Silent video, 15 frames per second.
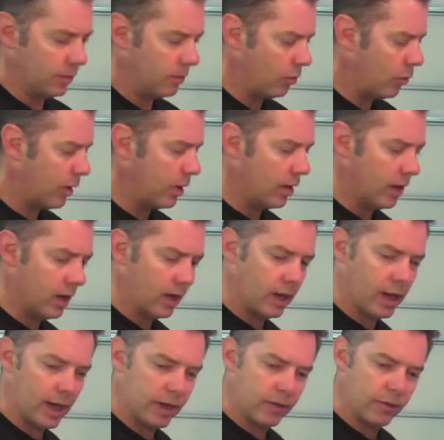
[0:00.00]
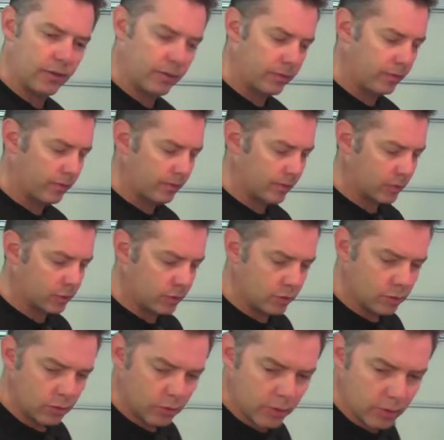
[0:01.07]
Where a lot of
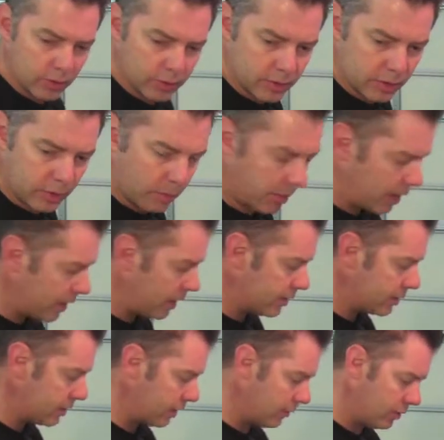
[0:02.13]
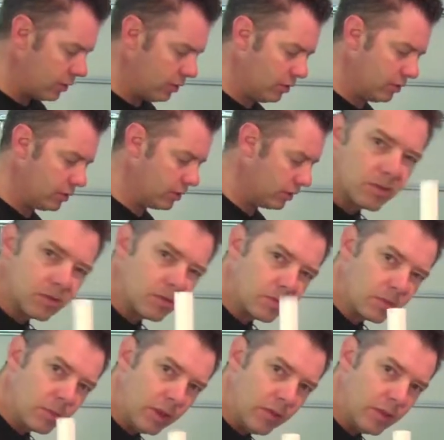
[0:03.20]
tutorials in the past have used
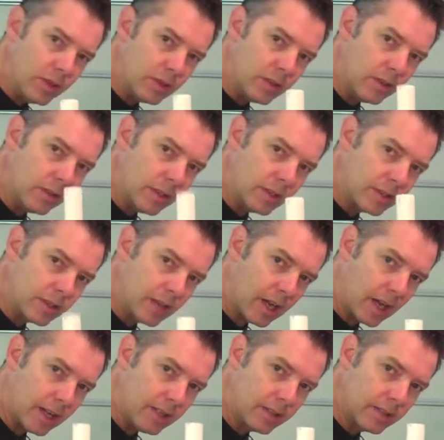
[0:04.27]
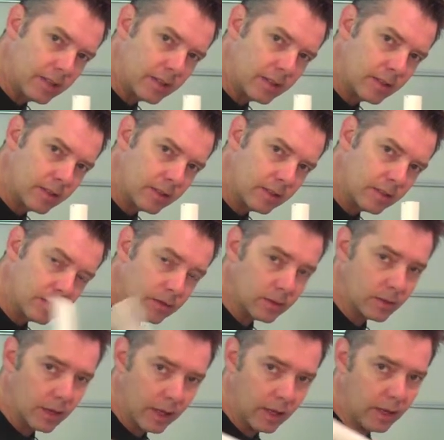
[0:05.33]
PVC this size
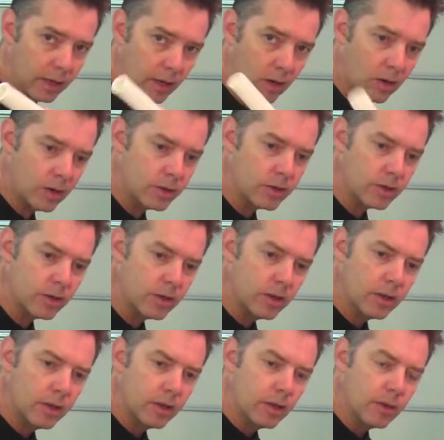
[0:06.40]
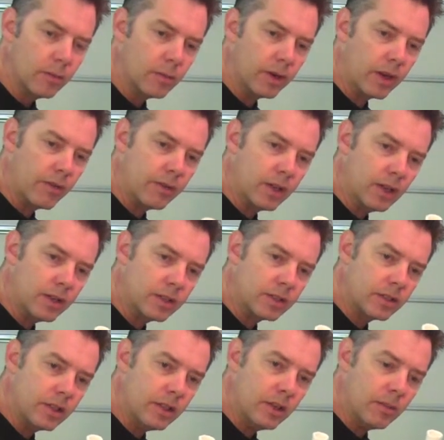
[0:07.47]
and larger, but I've yet to
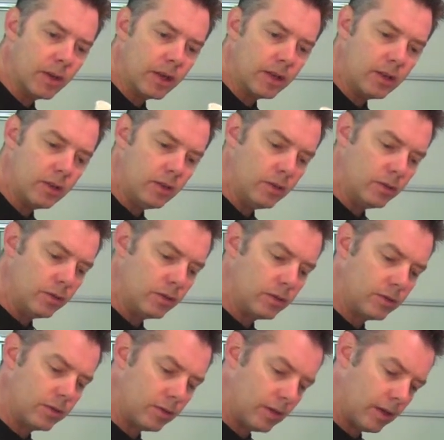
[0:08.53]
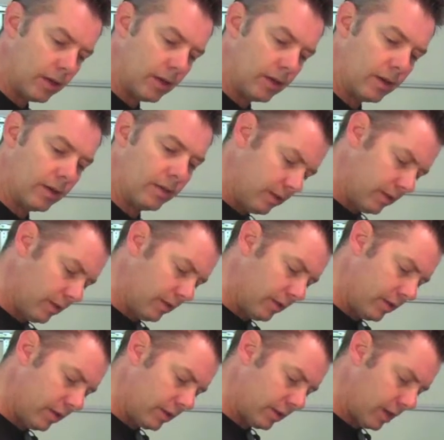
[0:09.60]
see anybody use
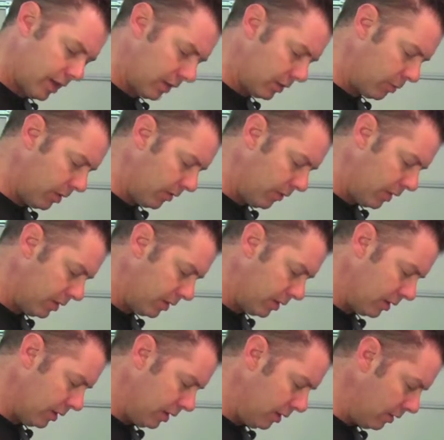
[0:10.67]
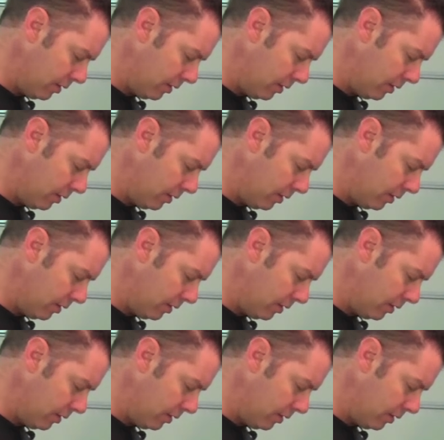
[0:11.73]
this size PVC,